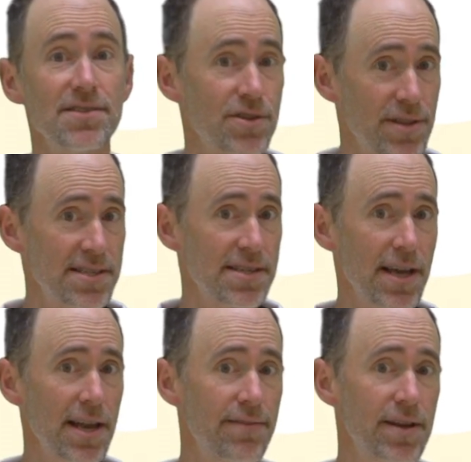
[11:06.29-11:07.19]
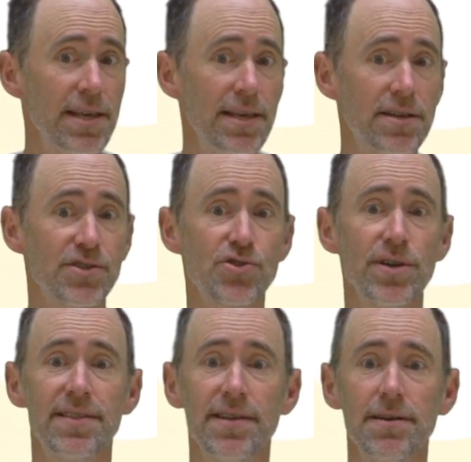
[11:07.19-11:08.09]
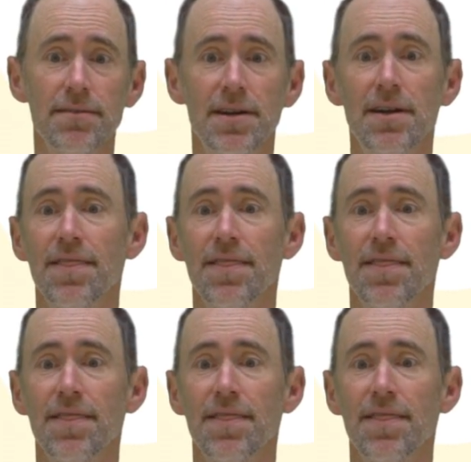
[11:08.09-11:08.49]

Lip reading: And so that's a kind of a key constraint there.